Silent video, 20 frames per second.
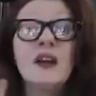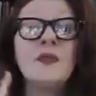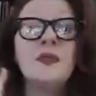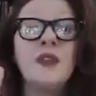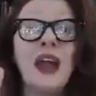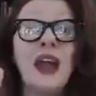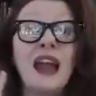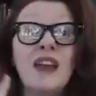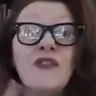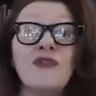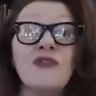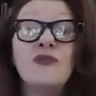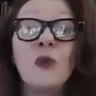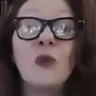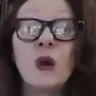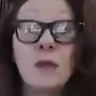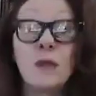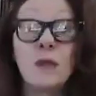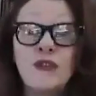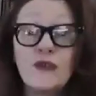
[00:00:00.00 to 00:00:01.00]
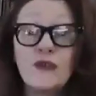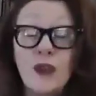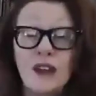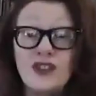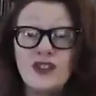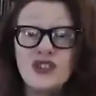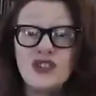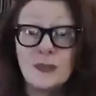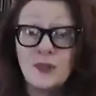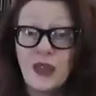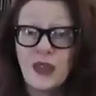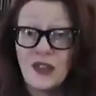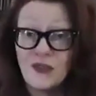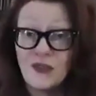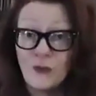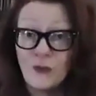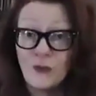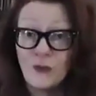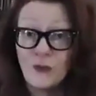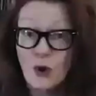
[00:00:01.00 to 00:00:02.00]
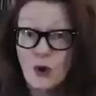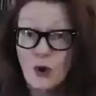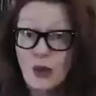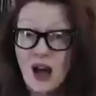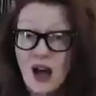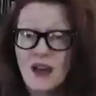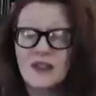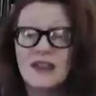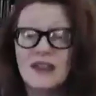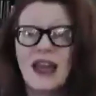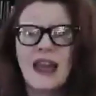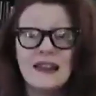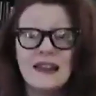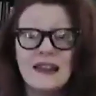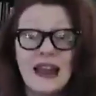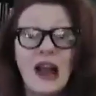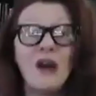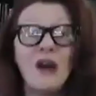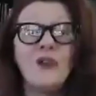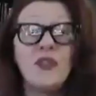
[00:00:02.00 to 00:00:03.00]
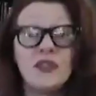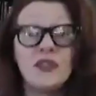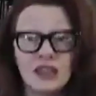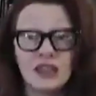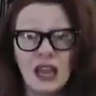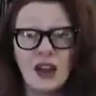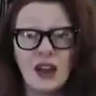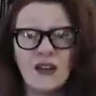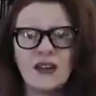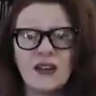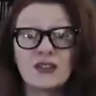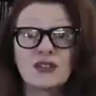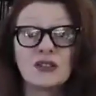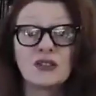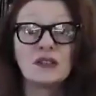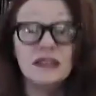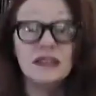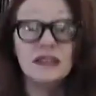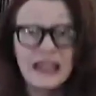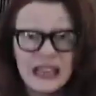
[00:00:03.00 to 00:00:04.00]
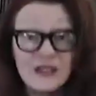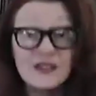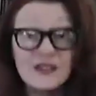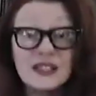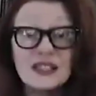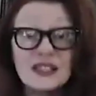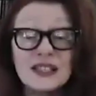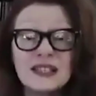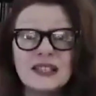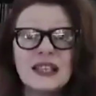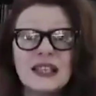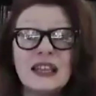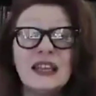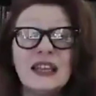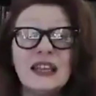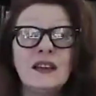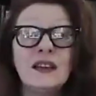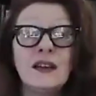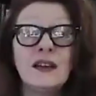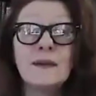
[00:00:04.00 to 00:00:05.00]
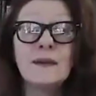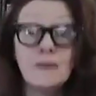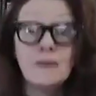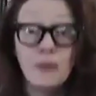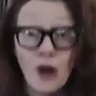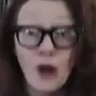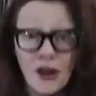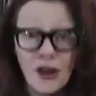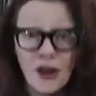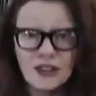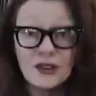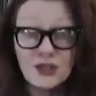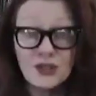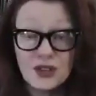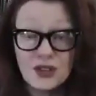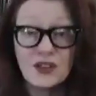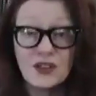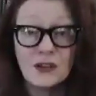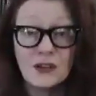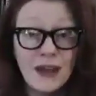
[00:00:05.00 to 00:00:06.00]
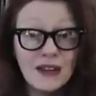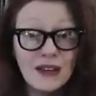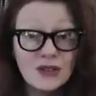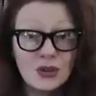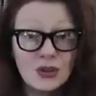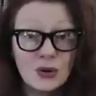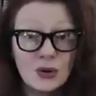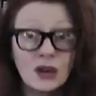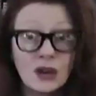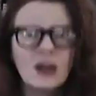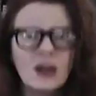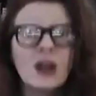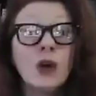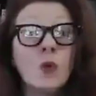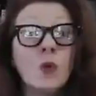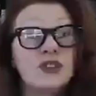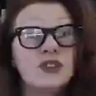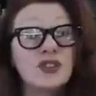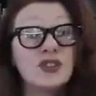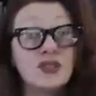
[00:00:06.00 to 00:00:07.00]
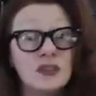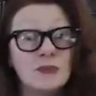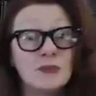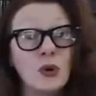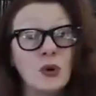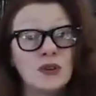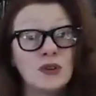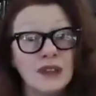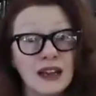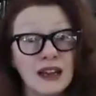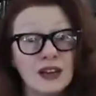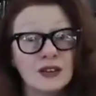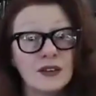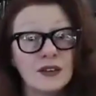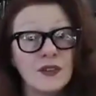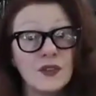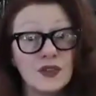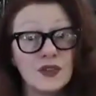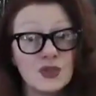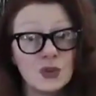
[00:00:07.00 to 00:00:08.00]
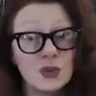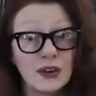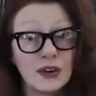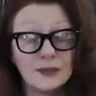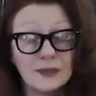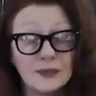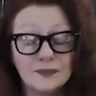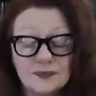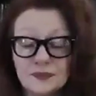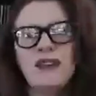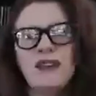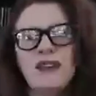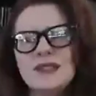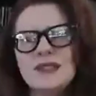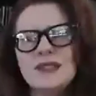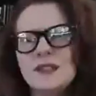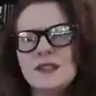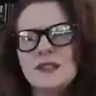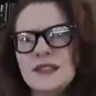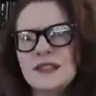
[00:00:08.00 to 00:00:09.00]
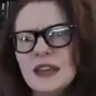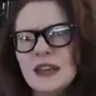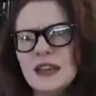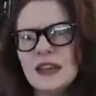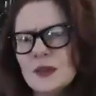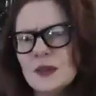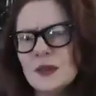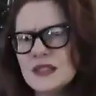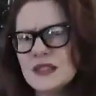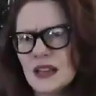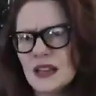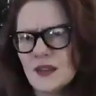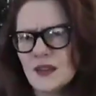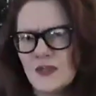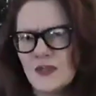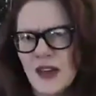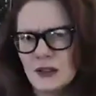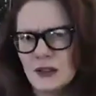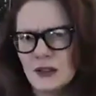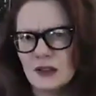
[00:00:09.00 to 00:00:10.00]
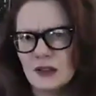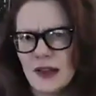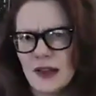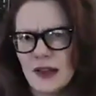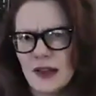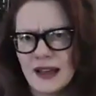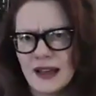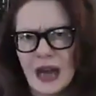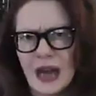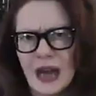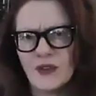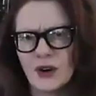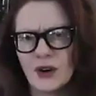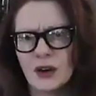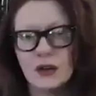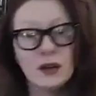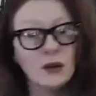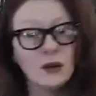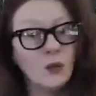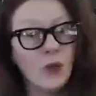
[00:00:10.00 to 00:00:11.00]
They form a friendship, they form a bond, and now this character leaves the scene bonded to their mentor, which is important later in the story. What does the sequencing of that look like, however?